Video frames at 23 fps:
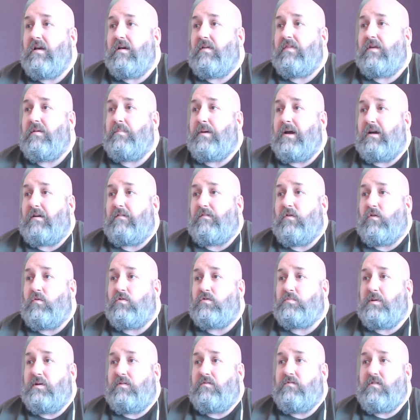Their back four has
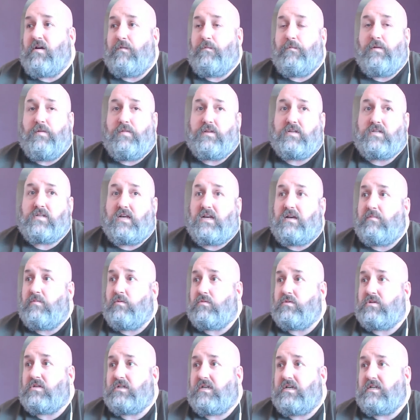been roughly the same
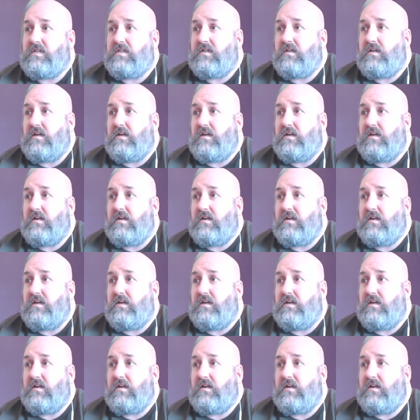all season.